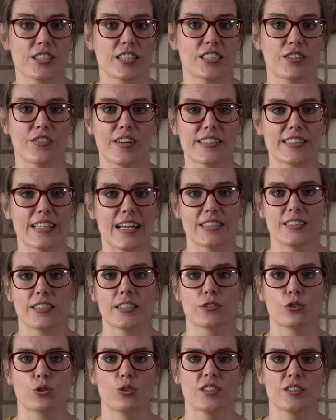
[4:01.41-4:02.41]
It's a
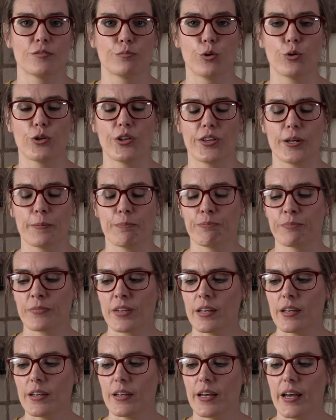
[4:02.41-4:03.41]
fantastic source of both of them.
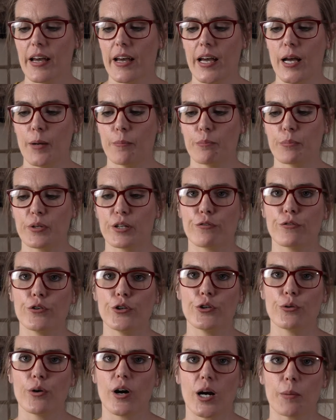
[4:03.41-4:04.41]
But if
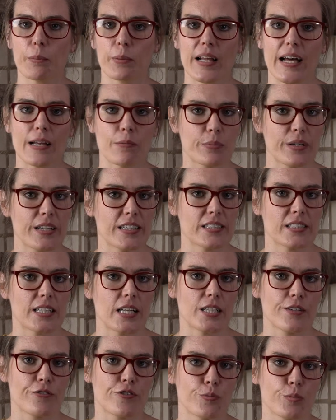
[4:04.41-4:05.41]
you are plant-based
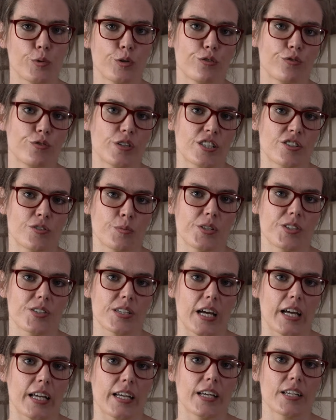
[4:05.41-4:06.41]
and you've removed fish from your
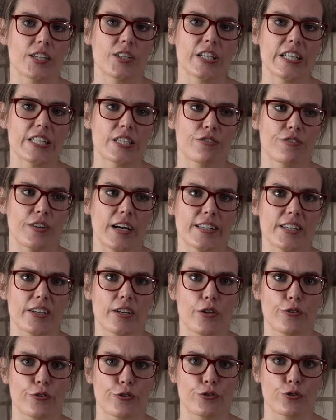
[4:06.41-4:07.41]
diet, you need to find
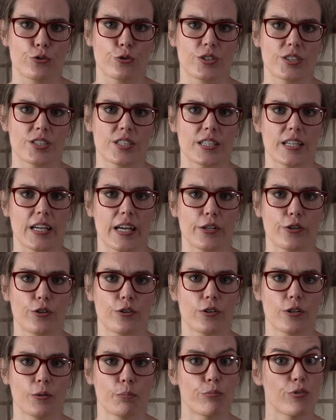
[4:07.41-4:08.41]
another source to get
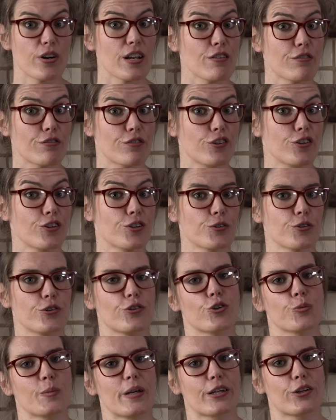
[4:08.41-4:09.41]
your brain food,
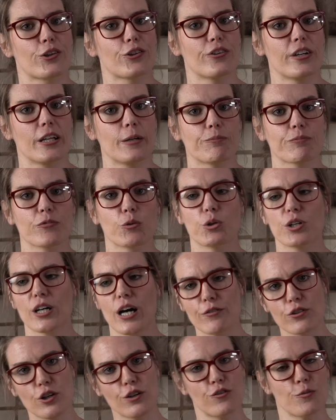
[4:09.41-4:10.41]
your omega-3. We'll
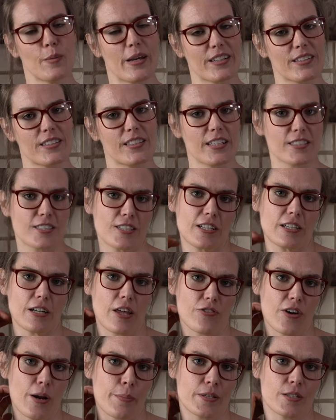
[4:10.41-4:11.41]
cover off omega-6 in
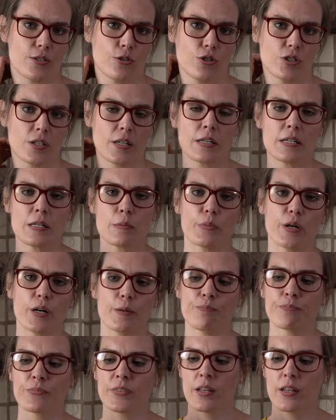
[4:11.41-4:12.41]
another episode,
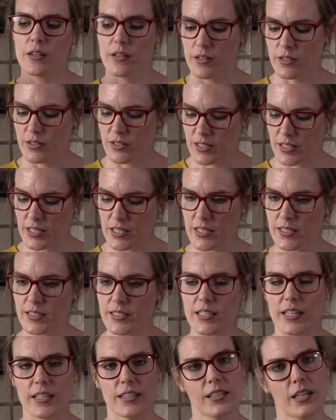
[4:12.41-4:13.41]
but
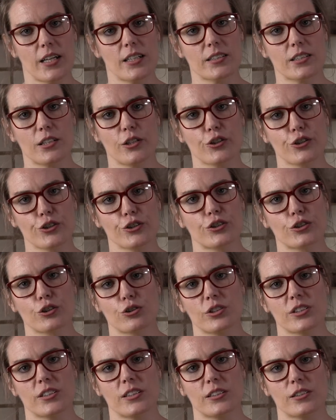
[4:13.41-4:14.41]
seeds and nuts are good
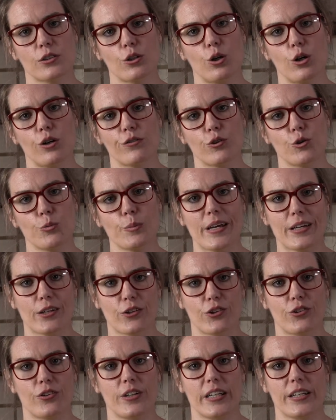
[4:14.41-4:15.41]
sources of
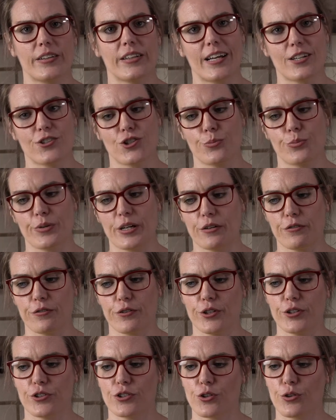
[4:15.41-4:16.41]
omega-3, and that's your brain
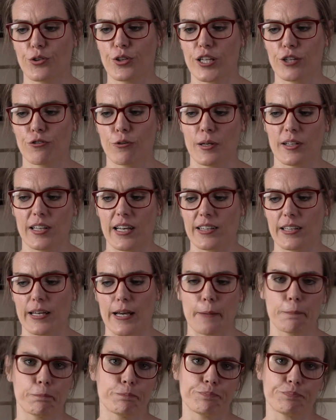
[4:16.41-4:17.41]
food. So think of it like that.